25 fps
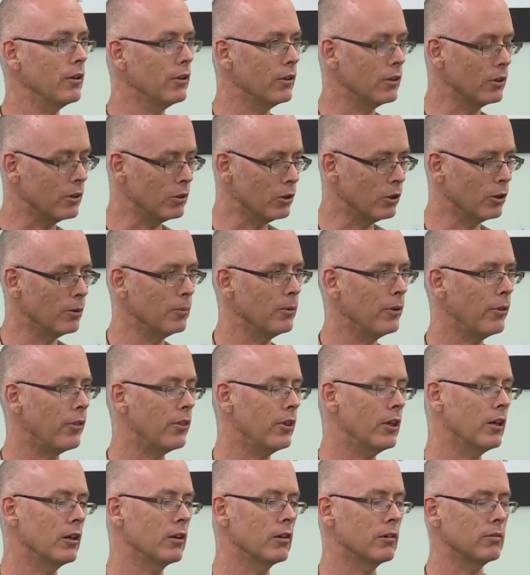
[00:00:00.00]
the normal
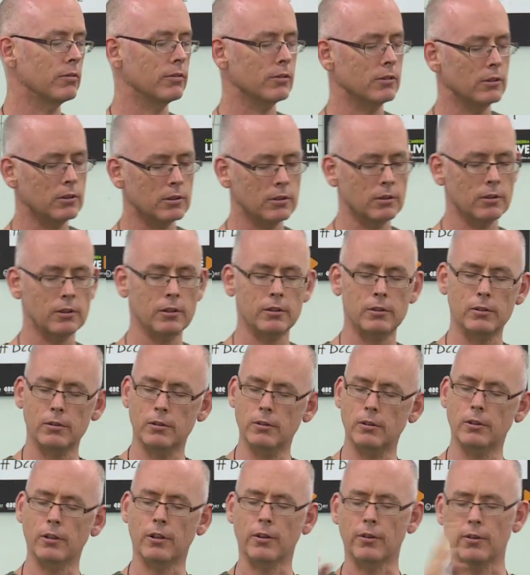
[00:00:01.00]
thing of
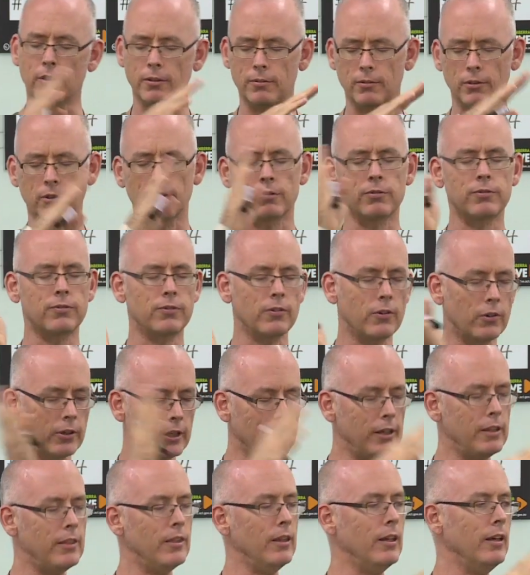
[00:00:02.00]
the
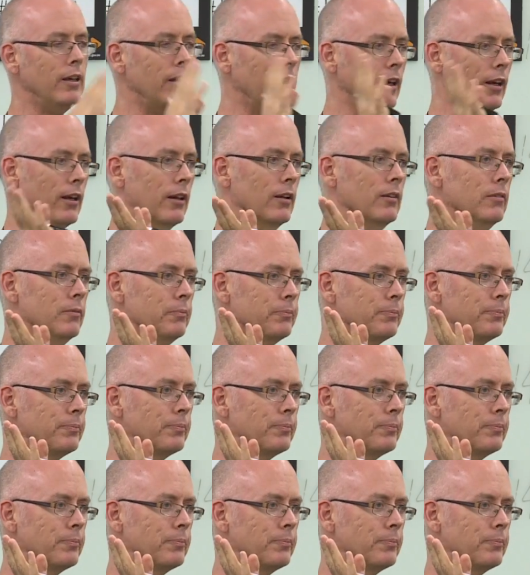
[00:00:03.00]
foggy thinking